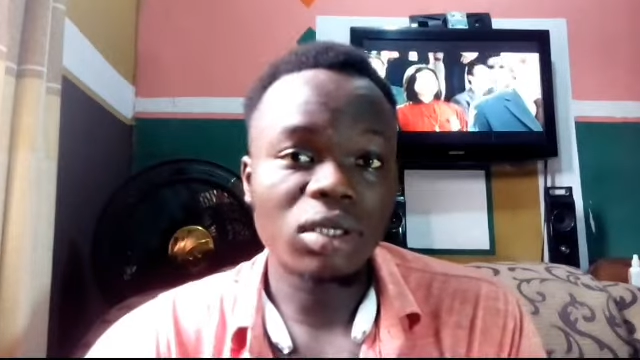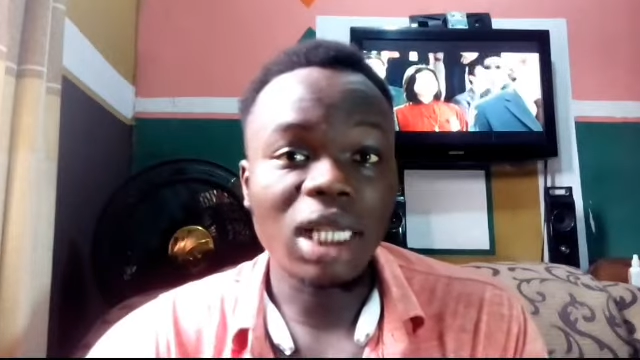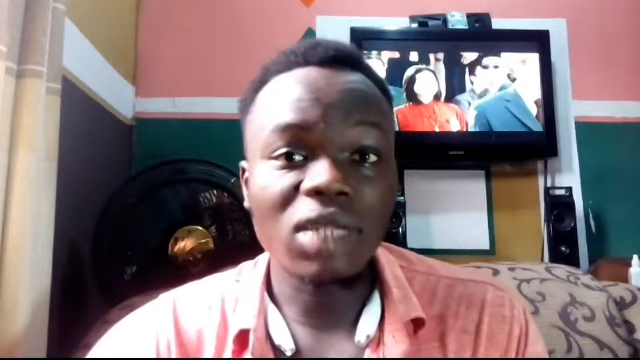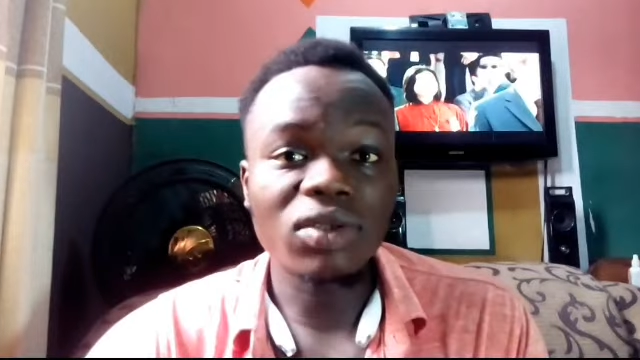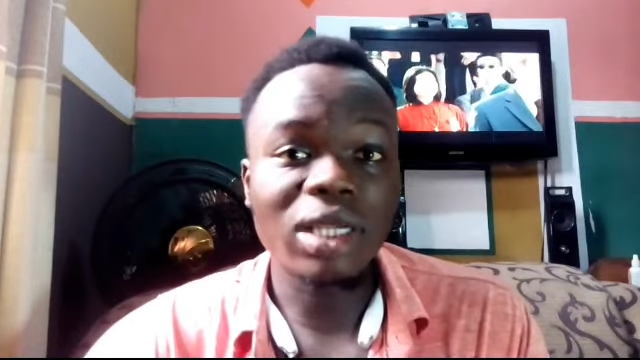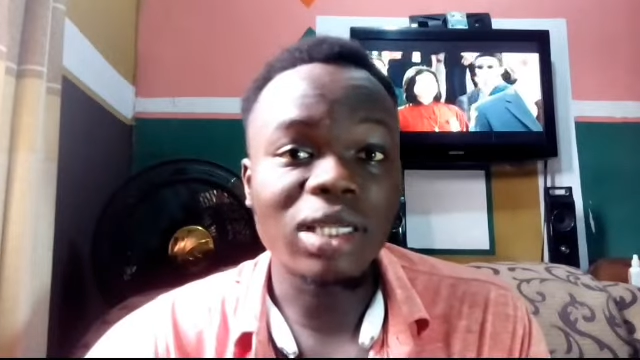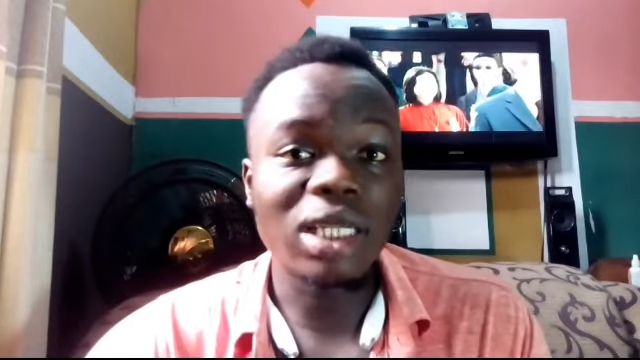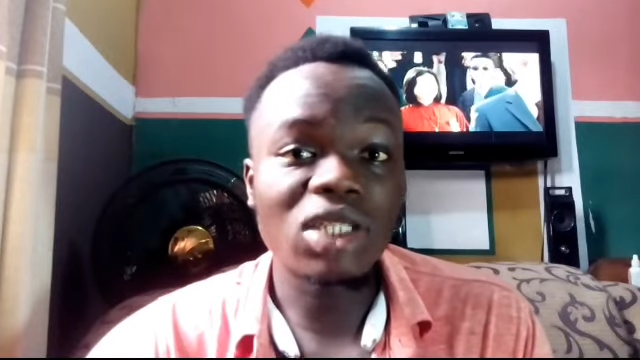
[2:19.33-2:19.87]
So
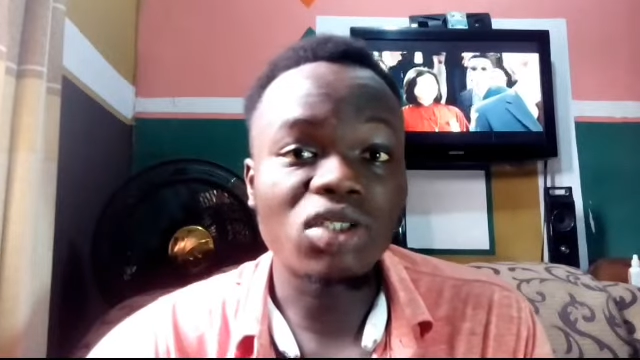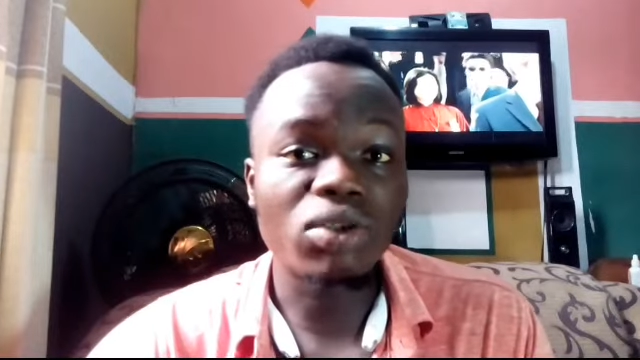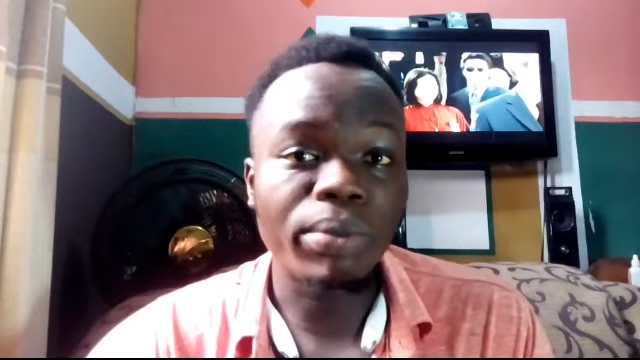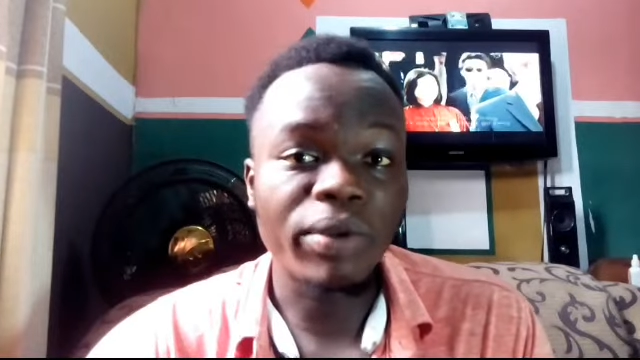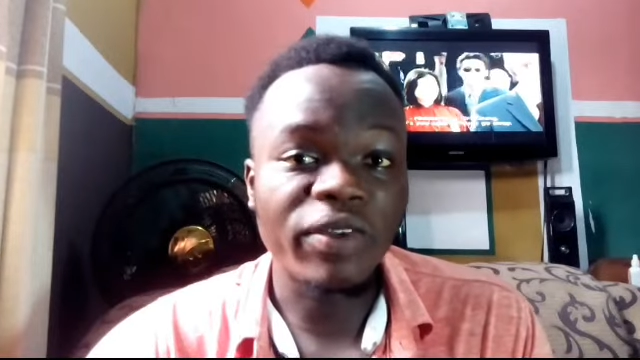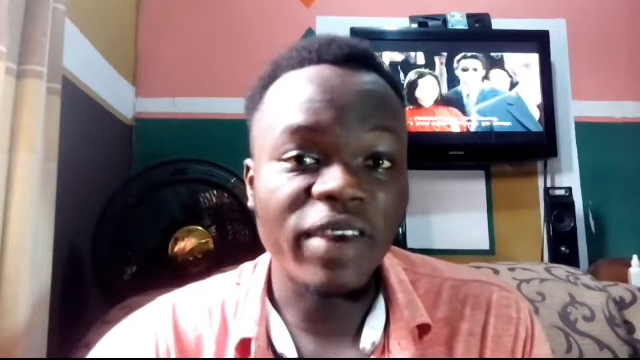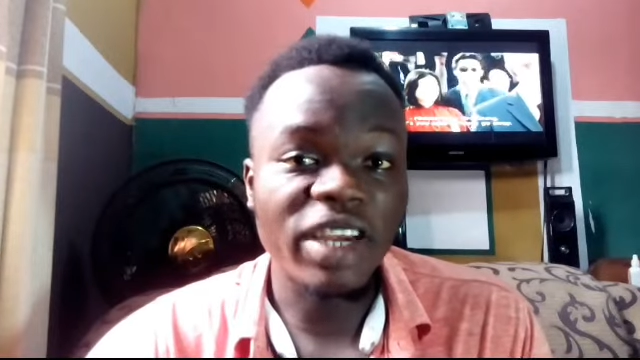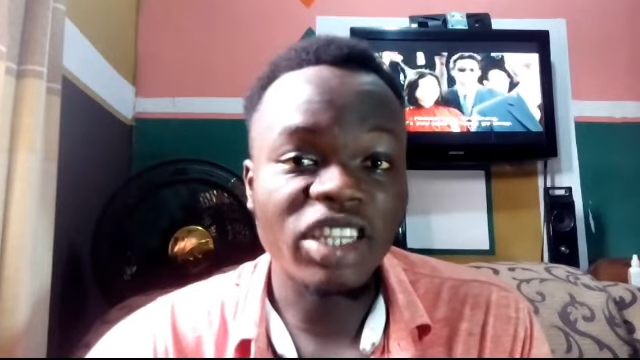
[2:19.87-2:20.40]
that's why I need to
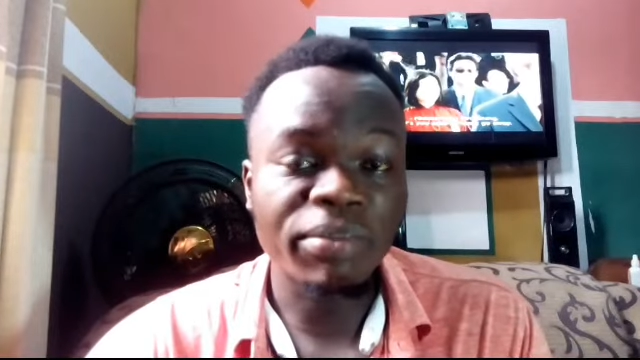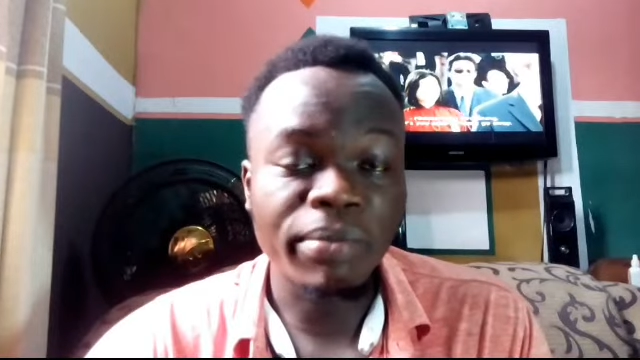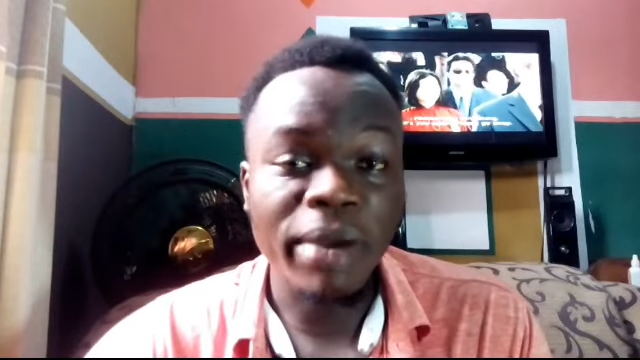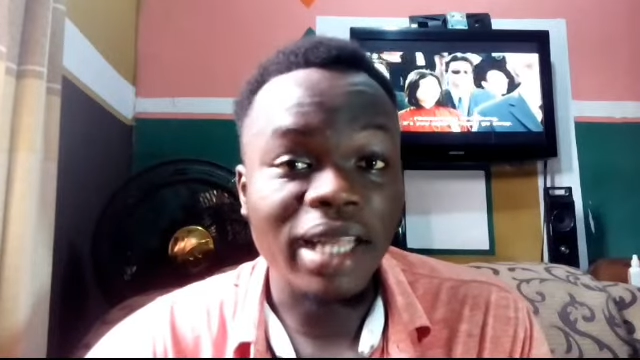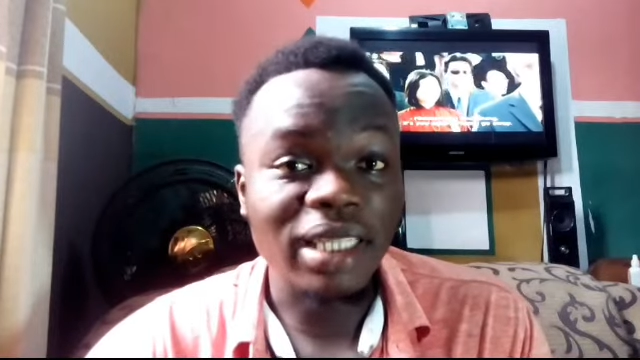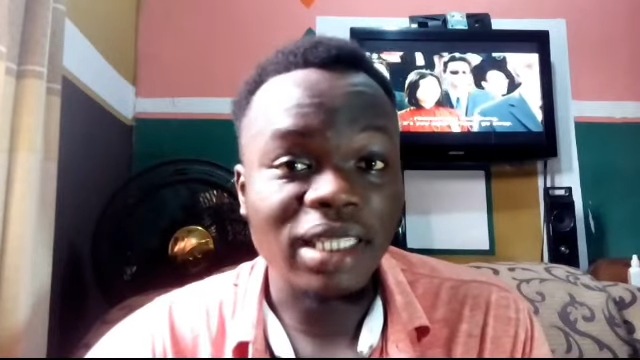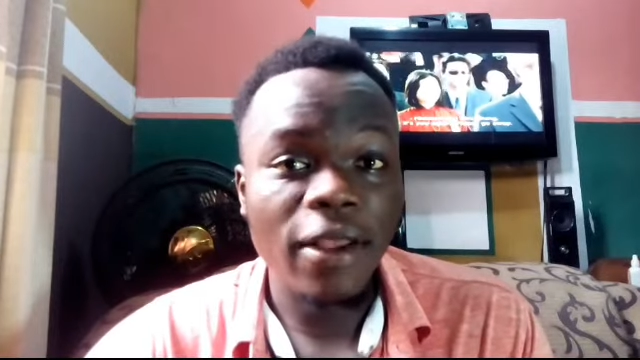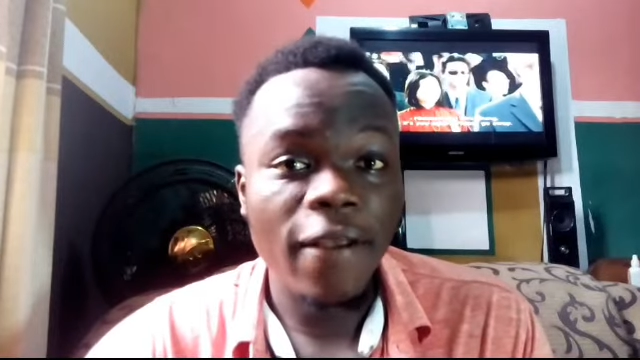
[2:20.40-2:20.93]
be very
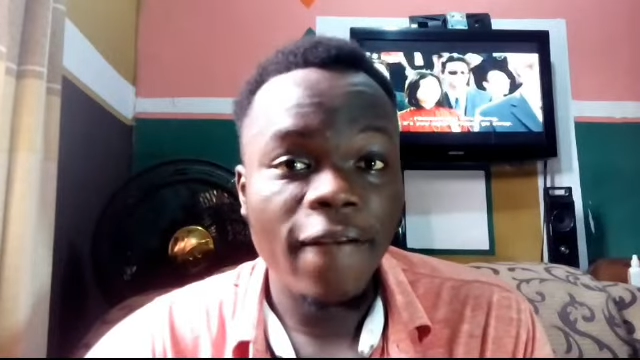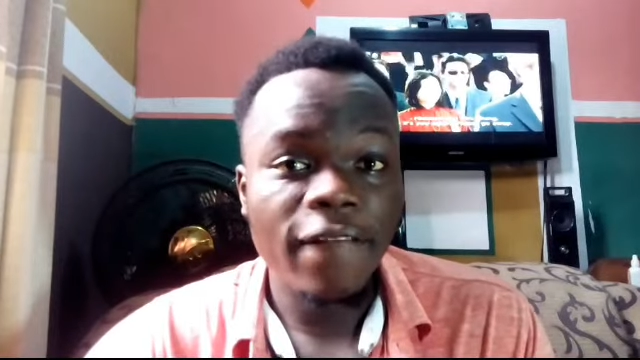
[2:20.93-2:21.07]
smart.